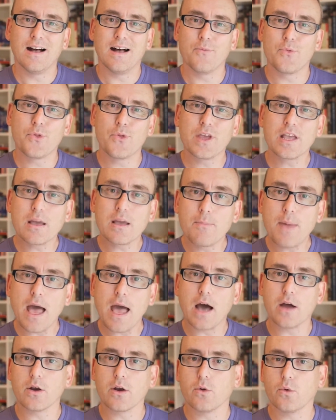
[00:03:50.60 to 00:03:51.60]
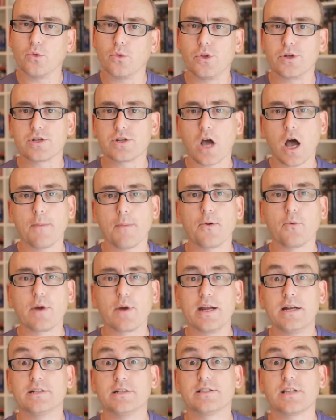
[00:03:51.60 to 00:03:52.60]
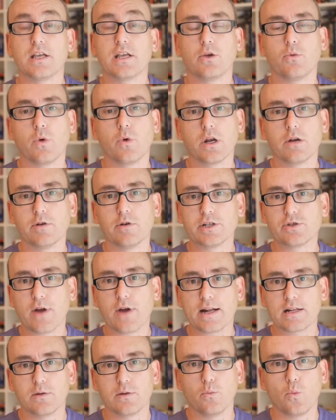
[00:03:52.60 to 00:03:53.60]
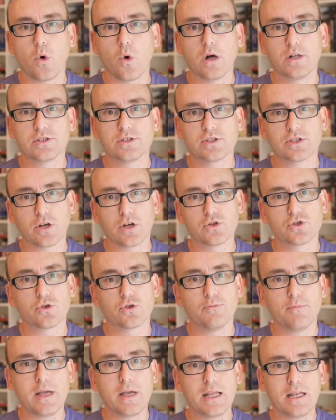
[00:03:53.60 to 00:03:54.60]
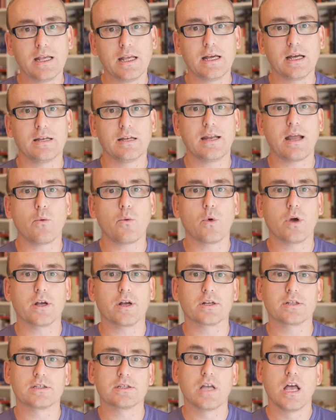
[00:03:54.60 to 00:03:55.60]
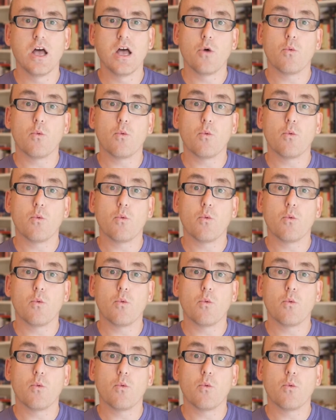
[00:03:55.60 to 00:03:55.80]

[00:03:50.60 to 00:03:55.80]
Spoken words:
Think about the type of readers that you want to attract and what social media networks,